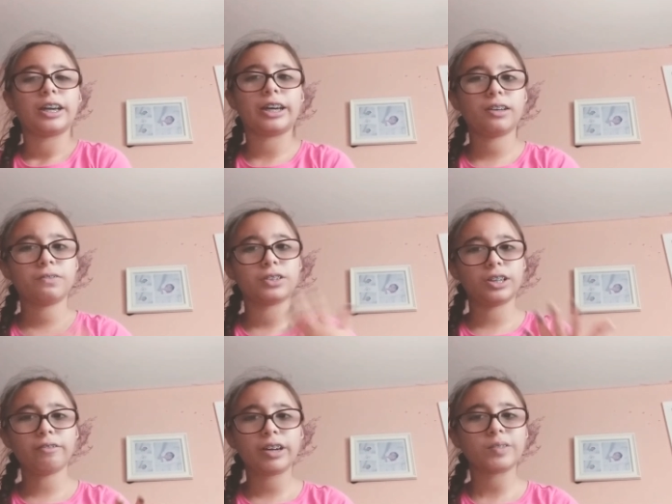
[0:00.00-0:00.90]
if
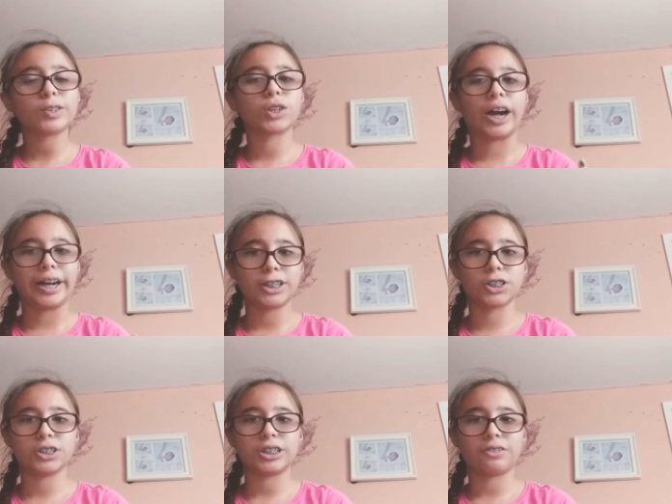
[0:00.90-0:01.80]
you've never tried to
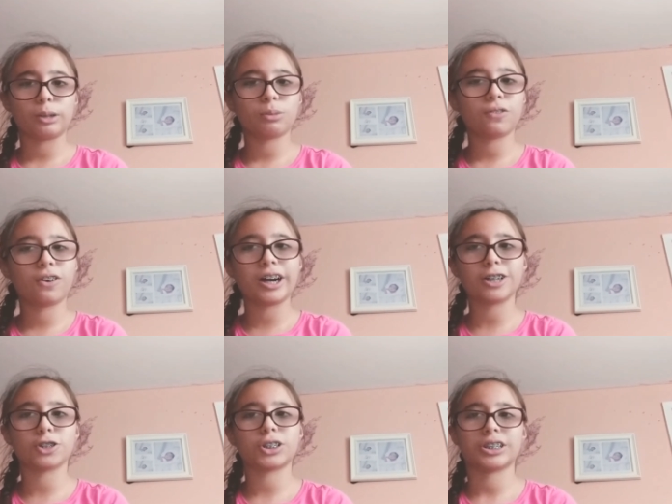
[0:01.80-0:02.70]
do something before,
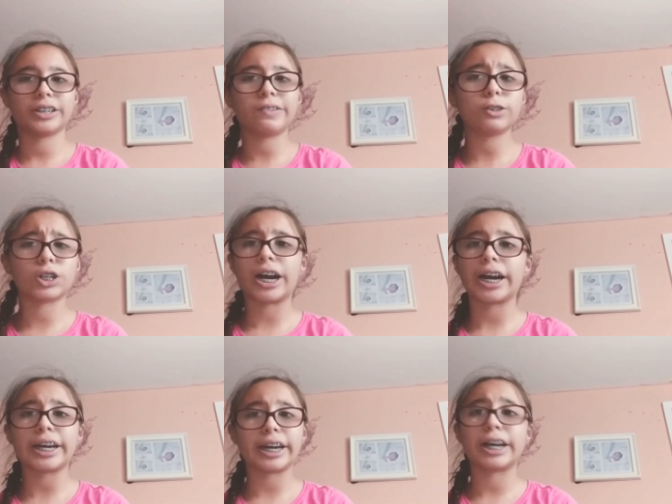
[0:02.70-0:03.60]
just give it a
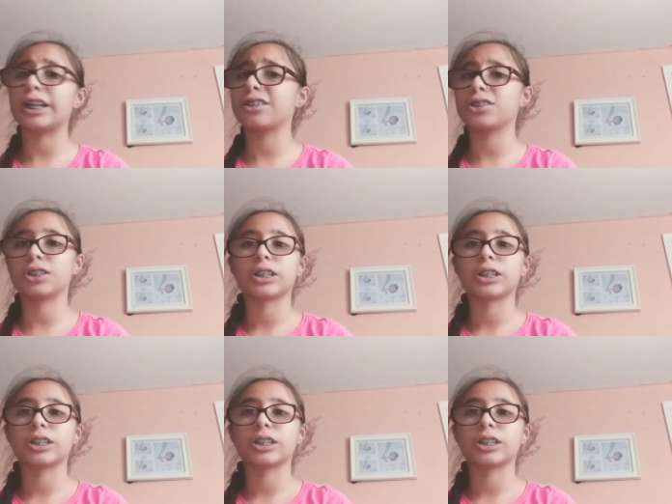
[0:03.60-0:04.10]
try and